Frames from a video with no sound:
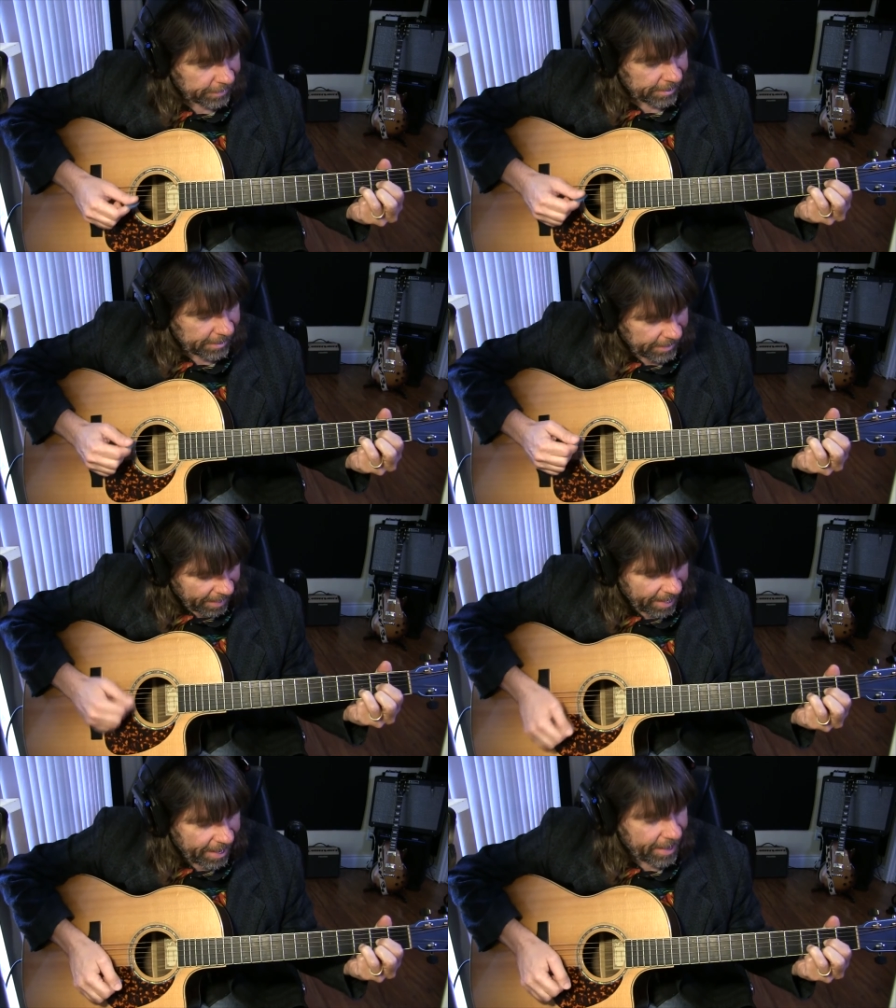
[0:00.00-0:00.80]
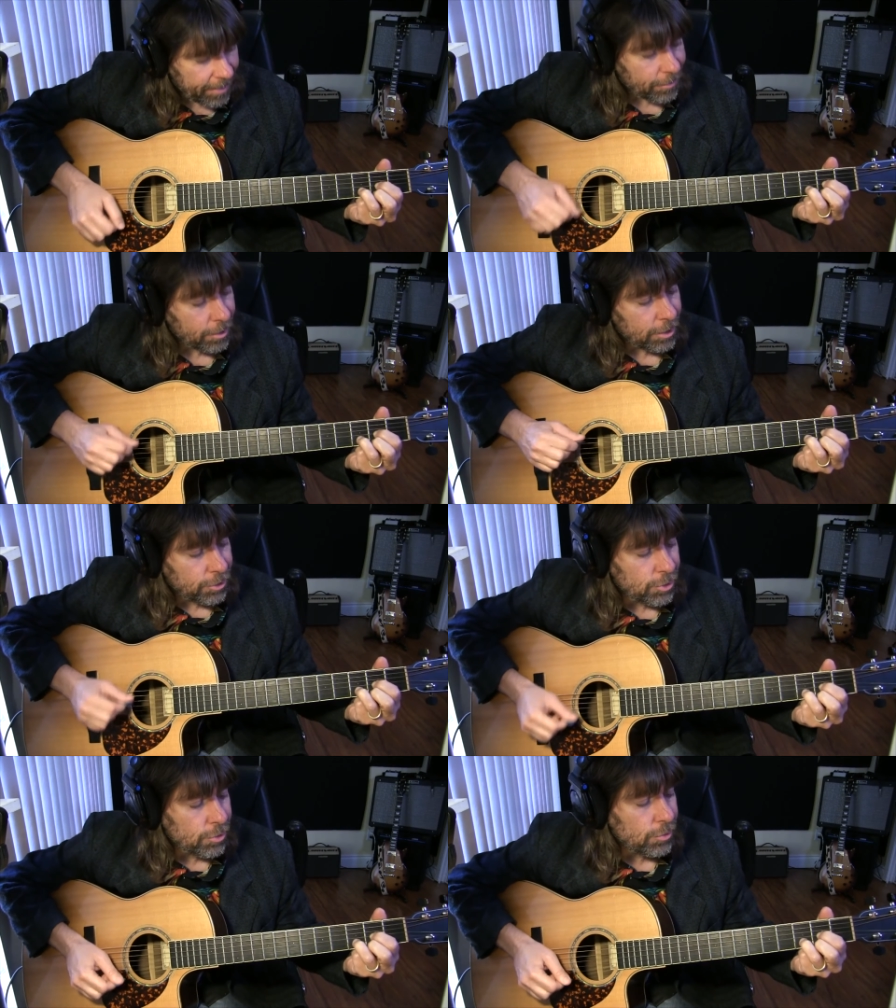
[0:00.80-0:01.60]
E and a
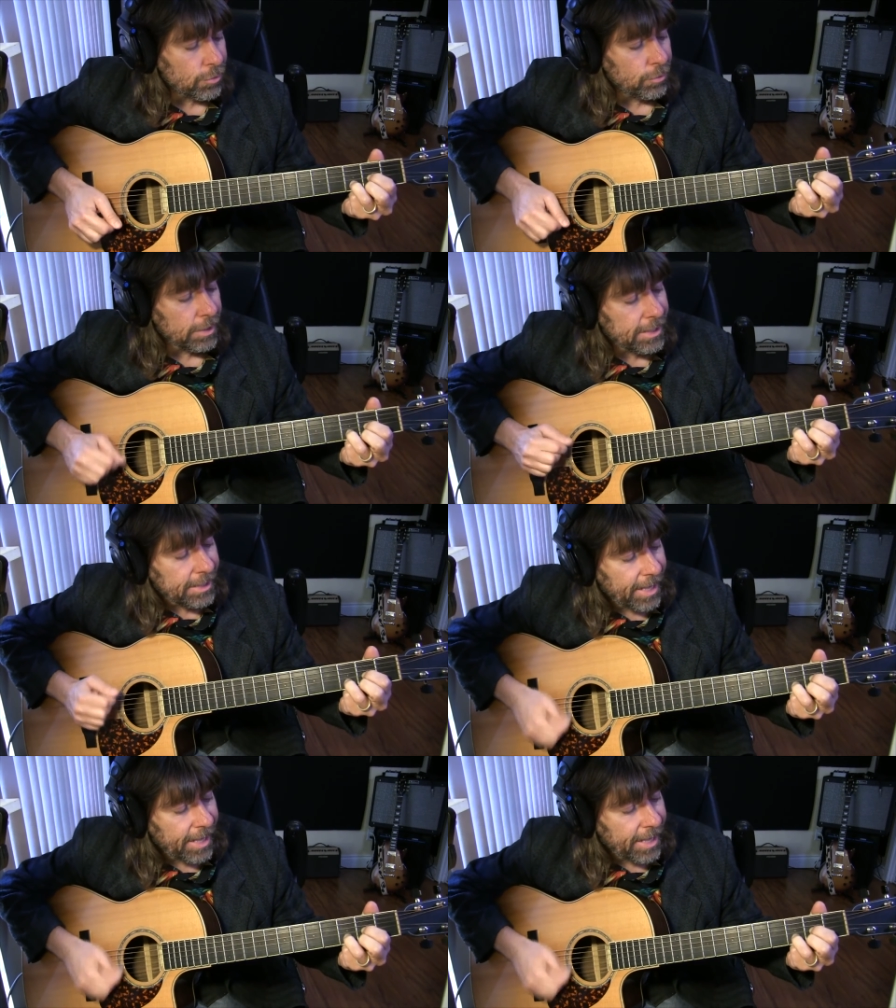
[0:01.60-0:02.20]
2 E